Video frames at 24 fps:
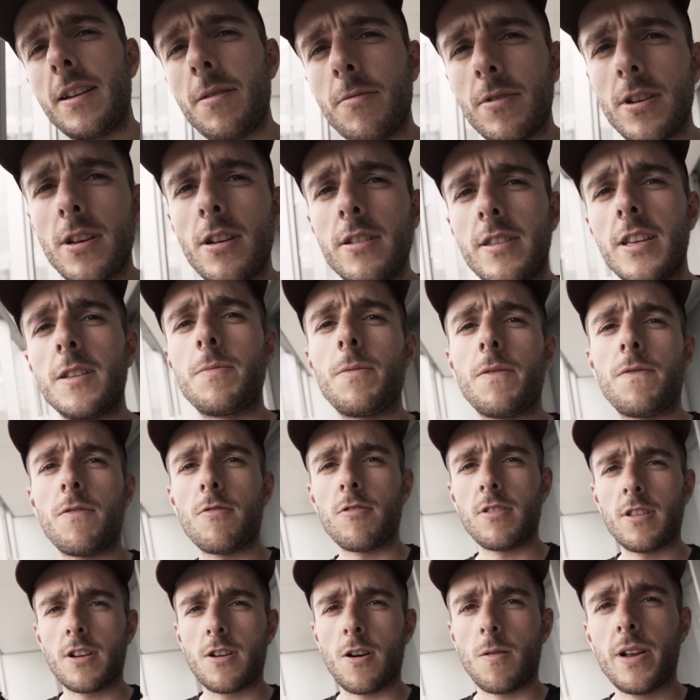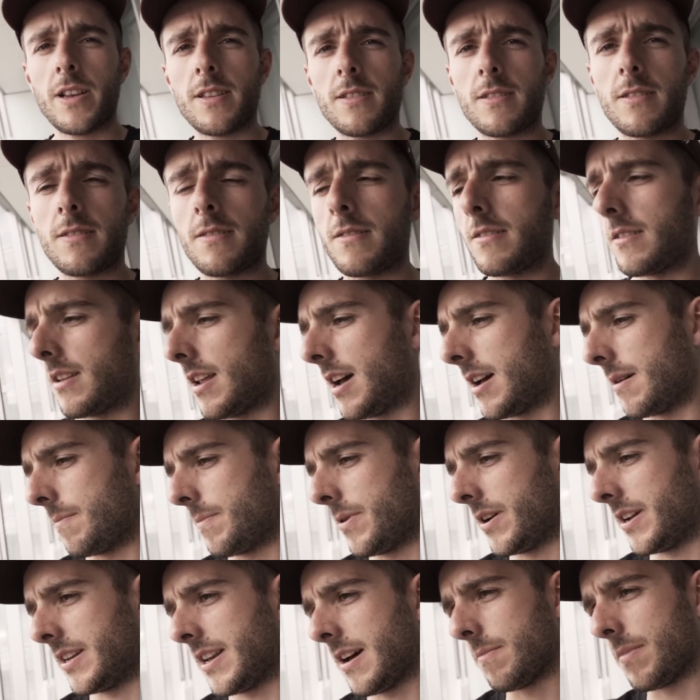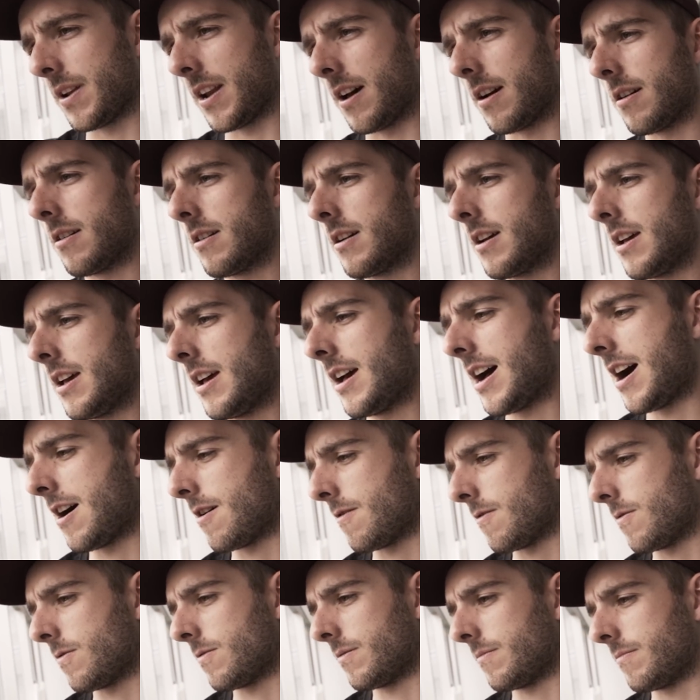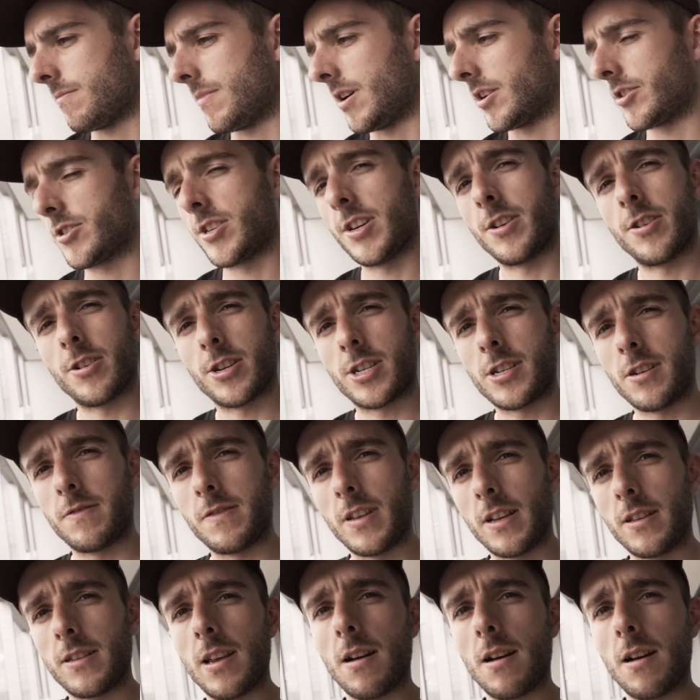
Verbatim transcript: anyone used these before in the comments? Like put it down below. How much did your shifting